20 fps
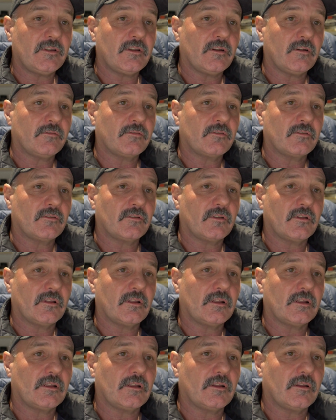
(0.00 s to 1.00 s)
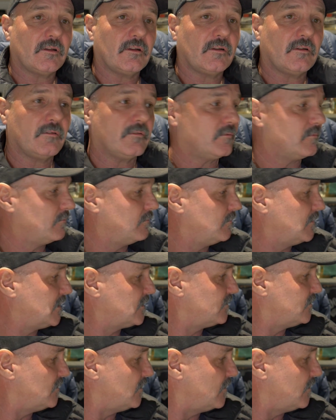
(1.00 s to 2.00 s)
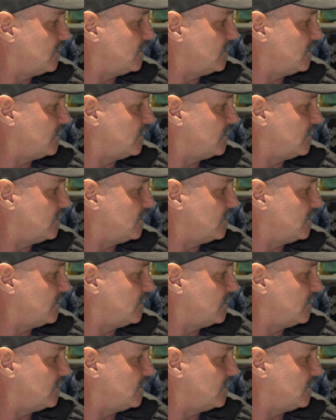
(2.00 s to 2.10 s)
You have, actually, I